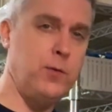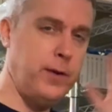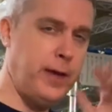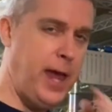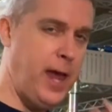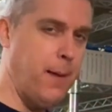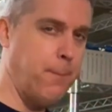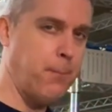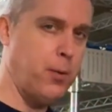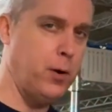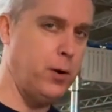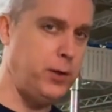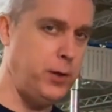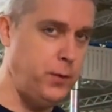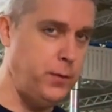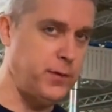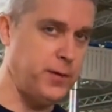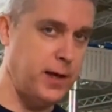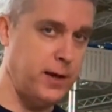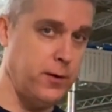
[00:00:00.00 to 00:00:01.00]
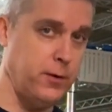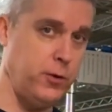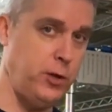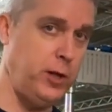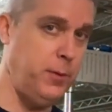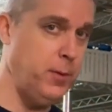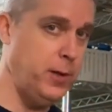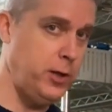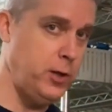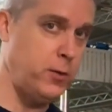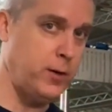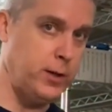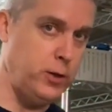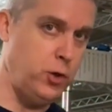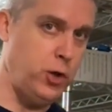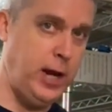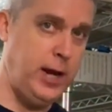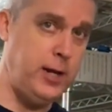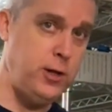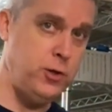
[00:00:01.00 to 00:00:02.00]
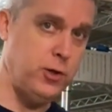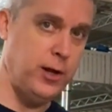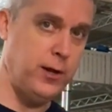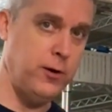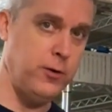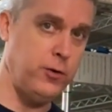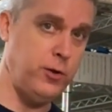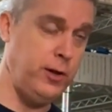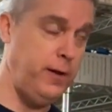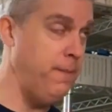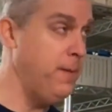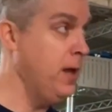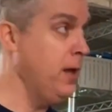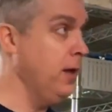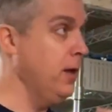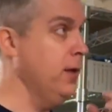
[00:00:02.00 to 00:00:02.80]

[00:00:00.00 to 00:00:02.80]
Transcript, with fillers: you can't produce energy, but you can change energy.